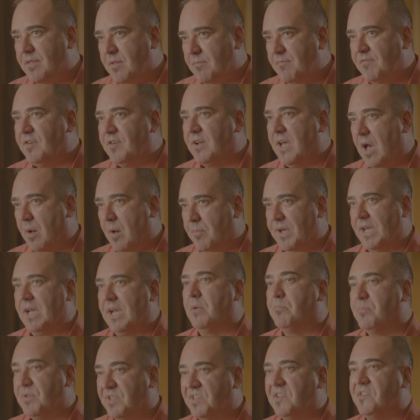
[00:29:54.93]
them for coming
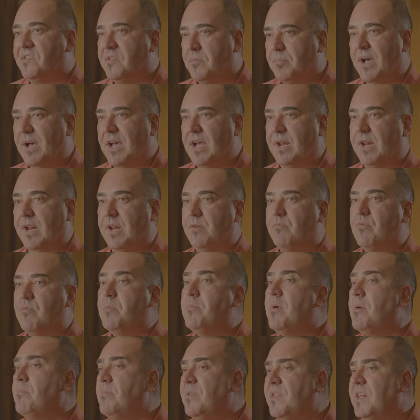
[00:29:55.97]
and participating.
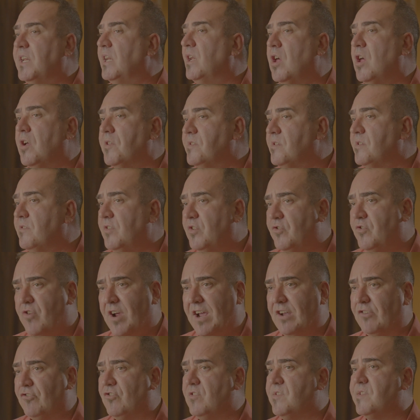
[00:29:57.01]
Remember that lots of
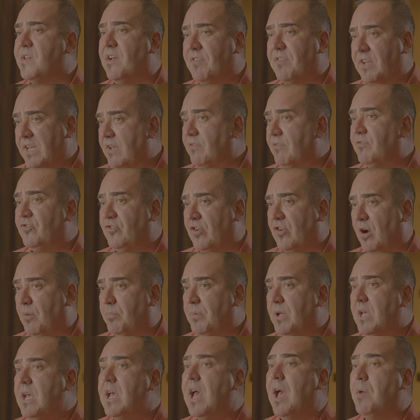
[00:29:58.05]
attractions have a gift shop,
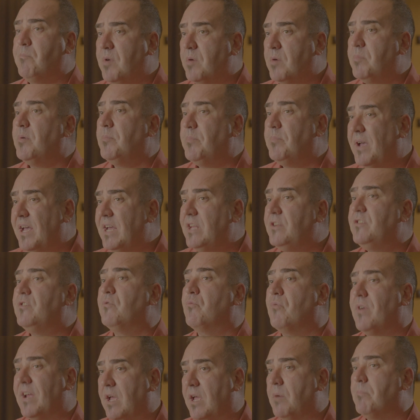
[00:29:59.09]
and be prepared to
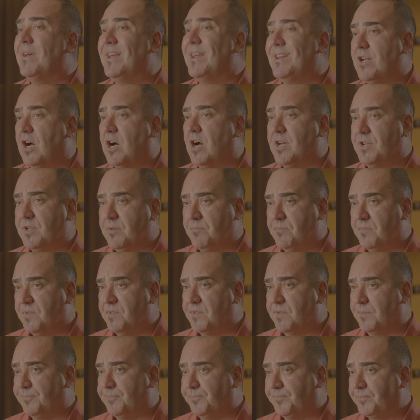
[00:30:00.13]
recommend items.